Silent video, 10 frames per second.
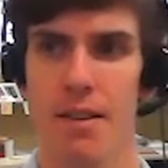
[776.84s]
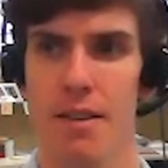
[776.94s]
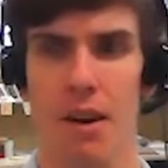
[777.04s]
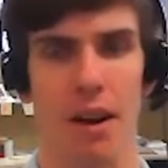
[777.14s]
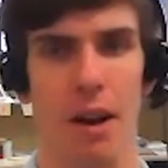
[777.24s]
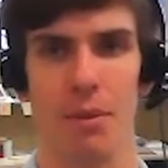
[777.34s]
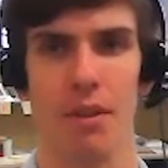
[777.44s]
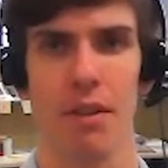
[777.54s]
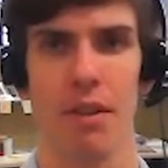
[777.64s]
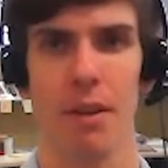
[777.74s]
Oh,
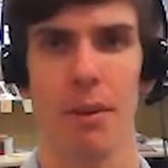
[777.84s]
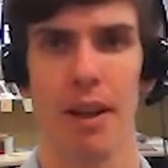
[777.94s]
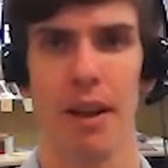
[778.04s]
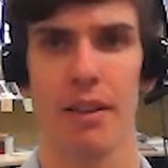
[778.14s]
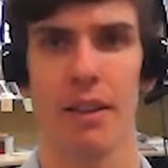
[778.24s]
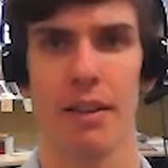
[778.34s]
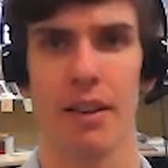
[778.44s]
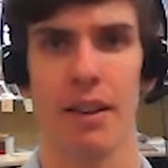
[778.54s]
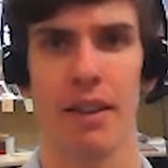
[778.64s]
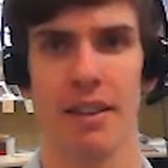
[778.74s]
absolutely, but that's
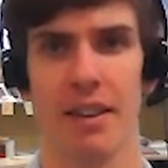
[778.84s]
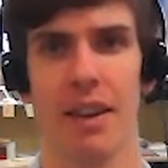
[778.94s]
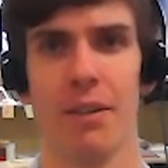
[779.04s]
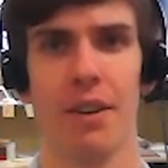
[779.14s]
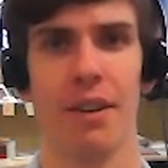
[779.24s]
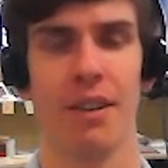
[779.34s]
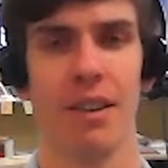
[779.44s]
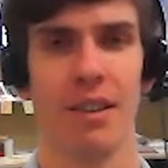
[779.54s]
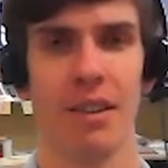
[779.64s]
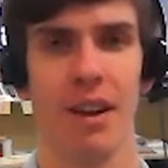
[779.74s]
a given, isn't it?